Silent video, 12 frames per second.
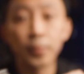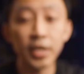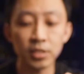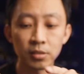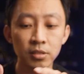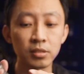
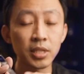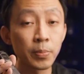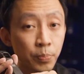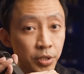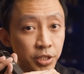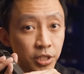based on the
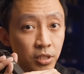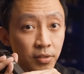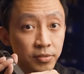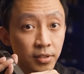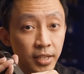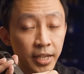temperature
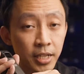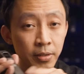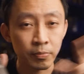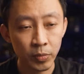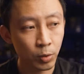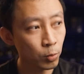of the light.
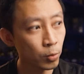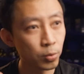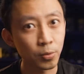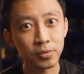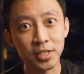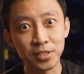Whew,
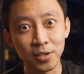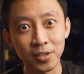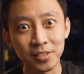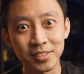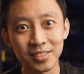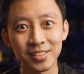that's
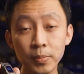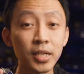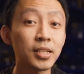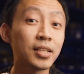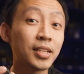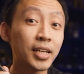hot. But
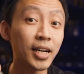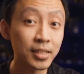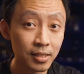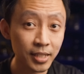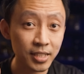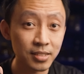unlike
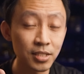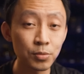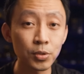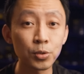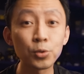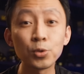other lights, this
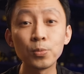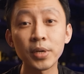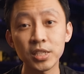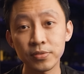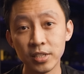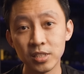will cool
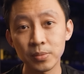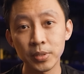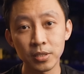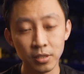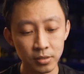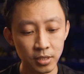much faster
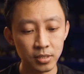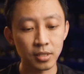because there's